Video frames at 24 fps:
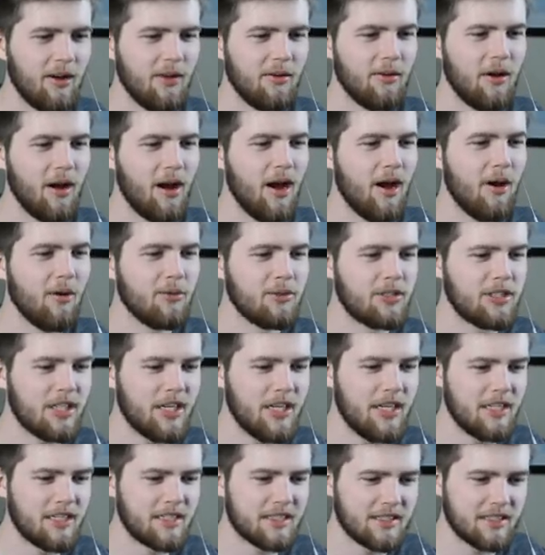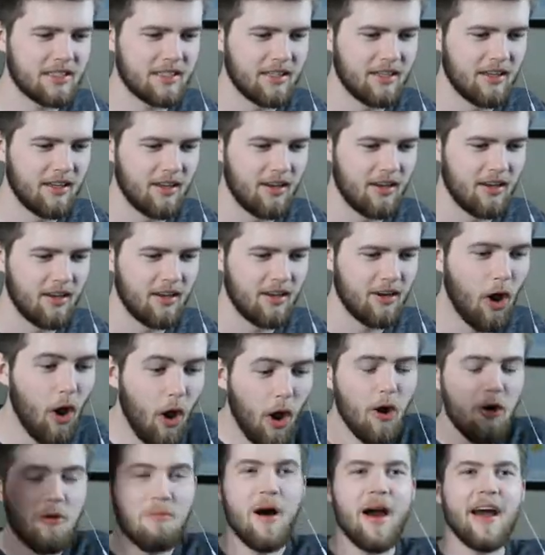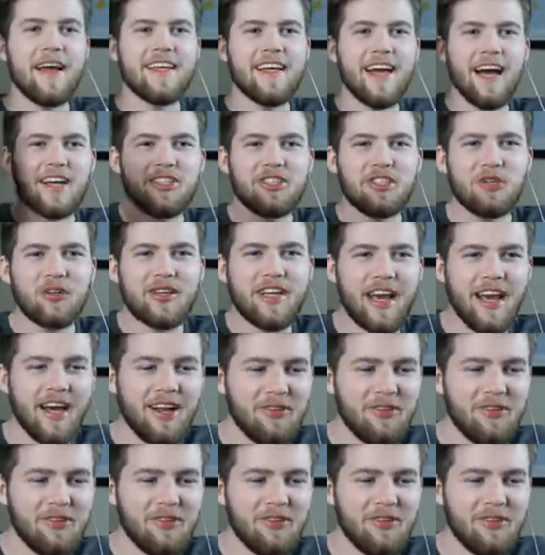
Oh, oh, jeez. Oh, my God, you